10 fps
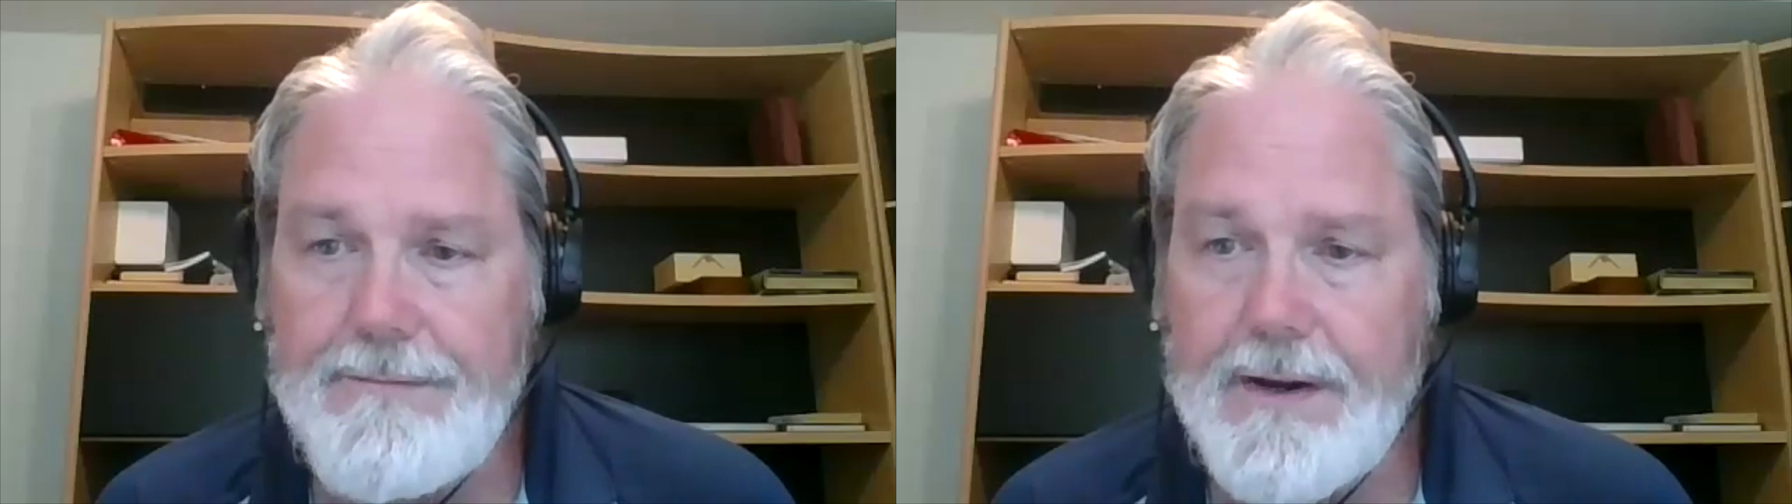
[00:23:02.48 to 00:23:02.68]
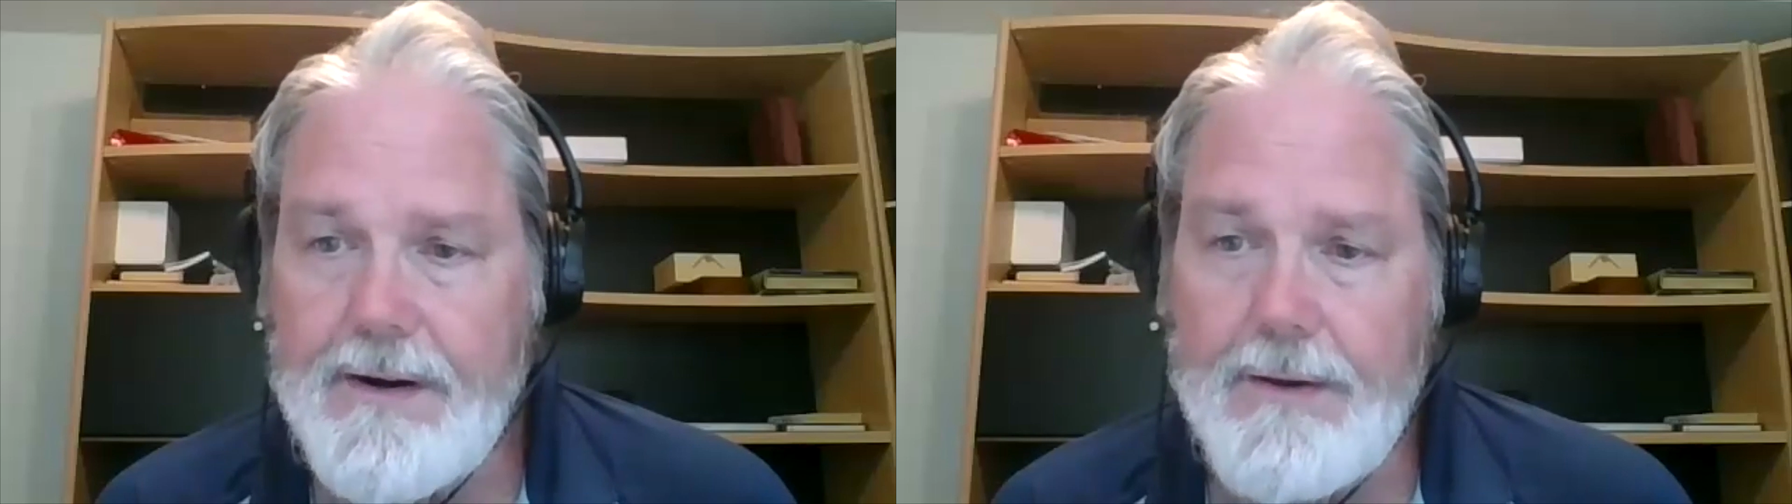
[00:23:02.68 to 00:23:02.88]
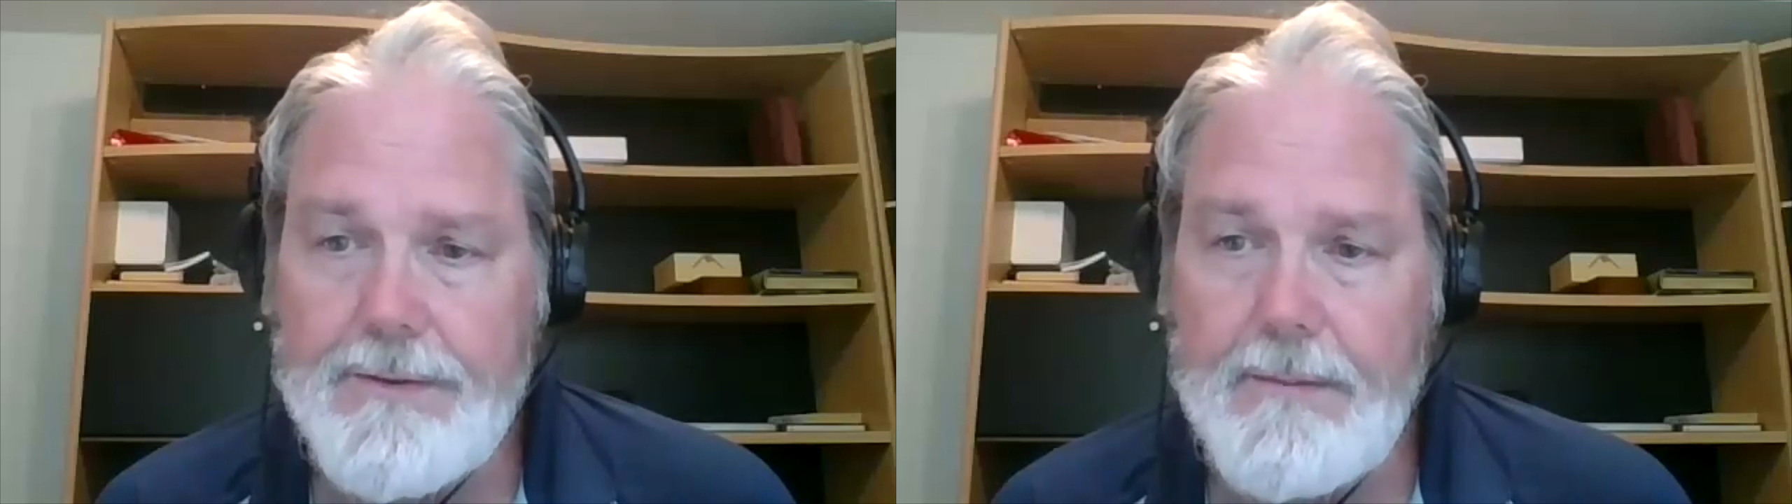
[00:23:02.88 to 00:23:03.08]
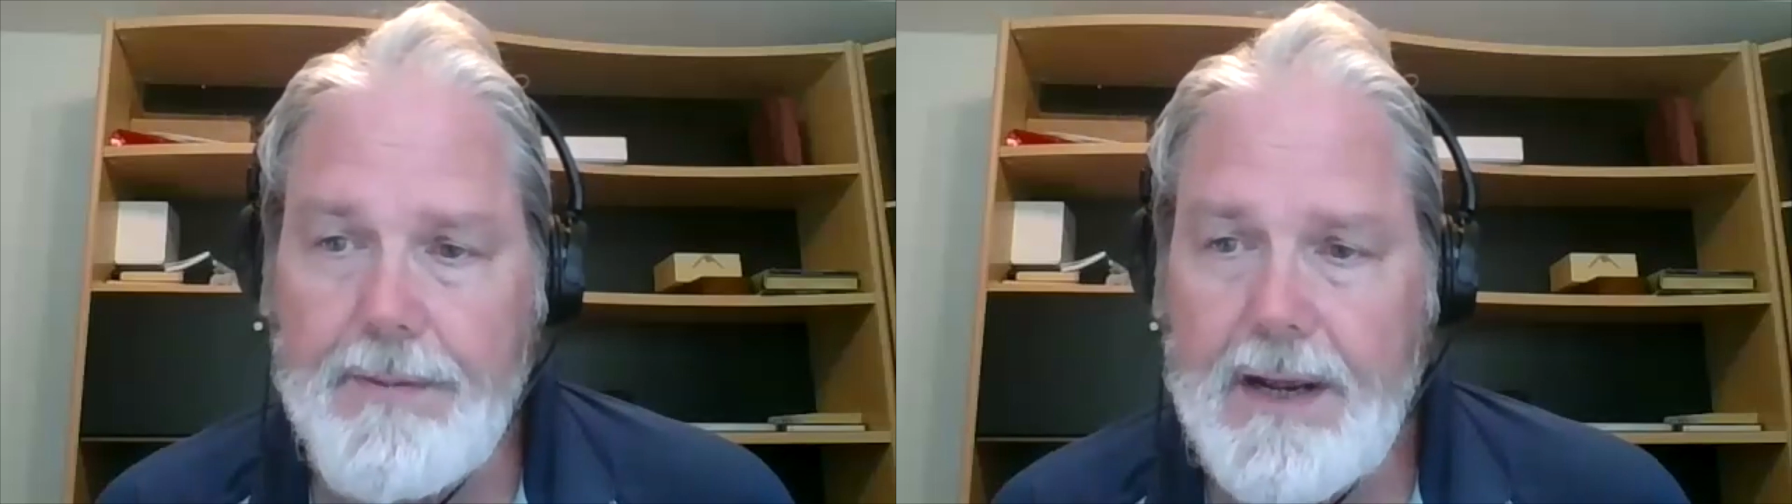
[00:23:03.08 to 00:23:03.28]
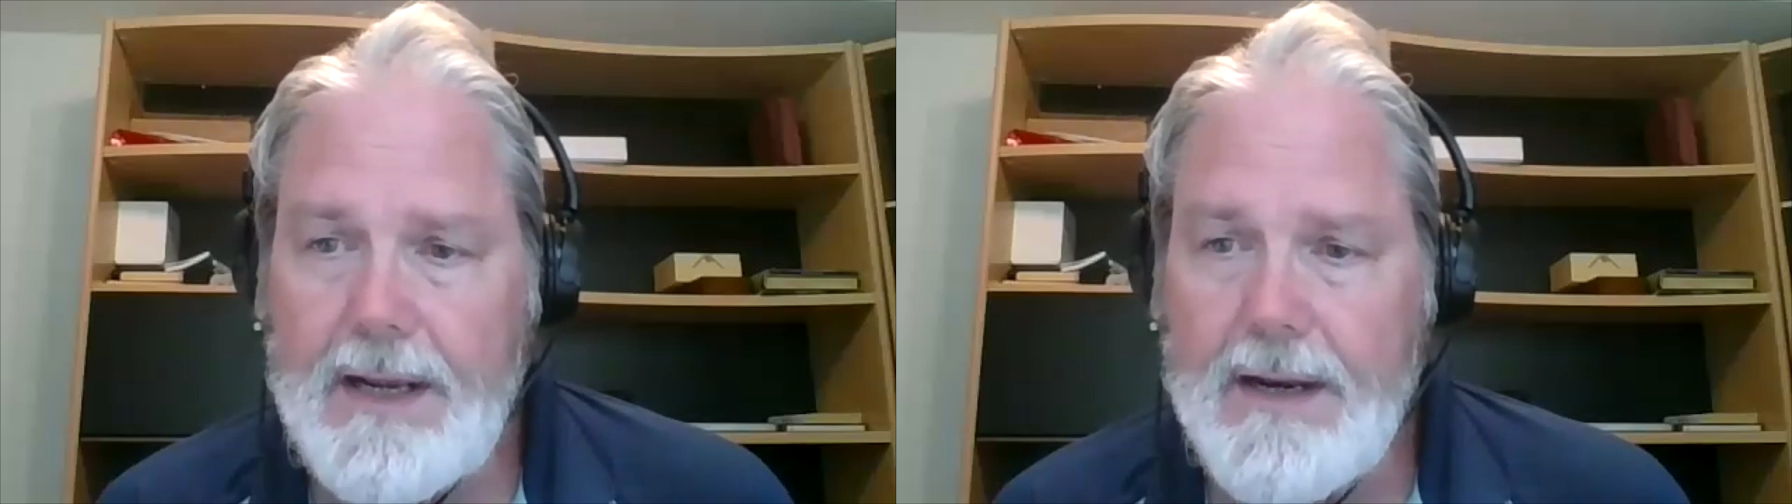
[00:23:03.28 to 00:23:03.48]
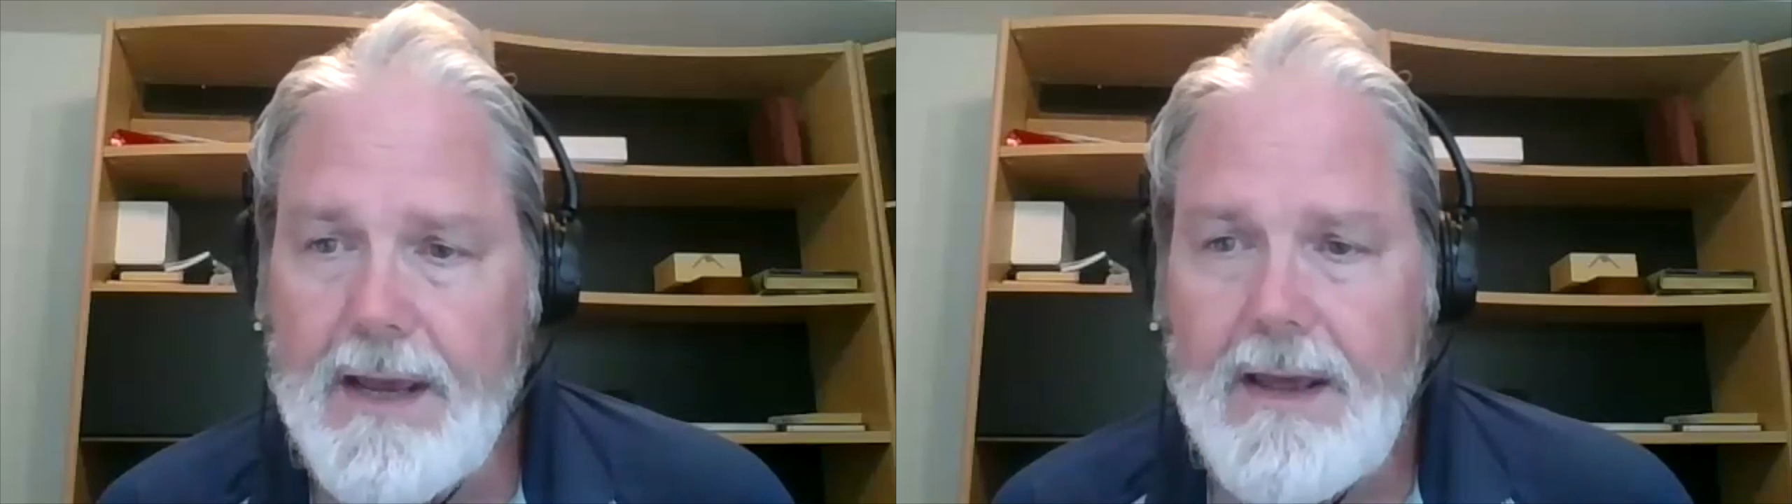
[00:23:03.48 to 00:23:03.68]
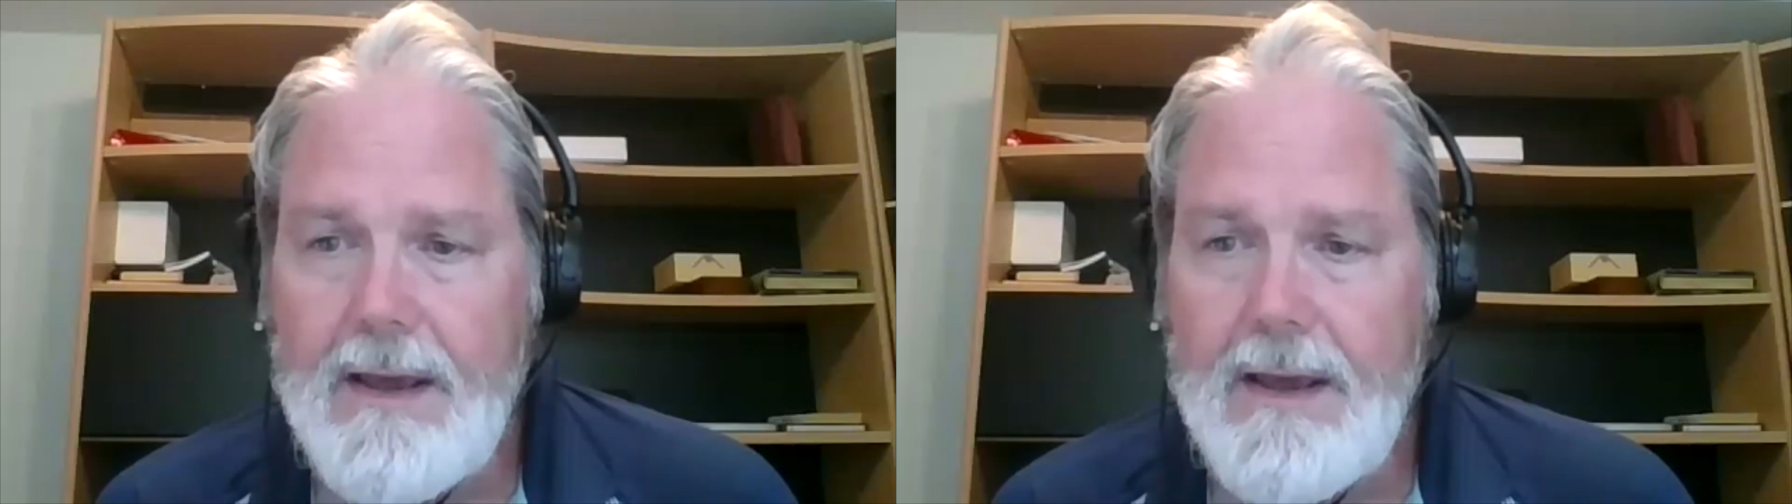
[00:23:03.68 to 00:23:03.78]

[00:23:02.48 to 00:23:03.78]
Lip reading: figure out the brain,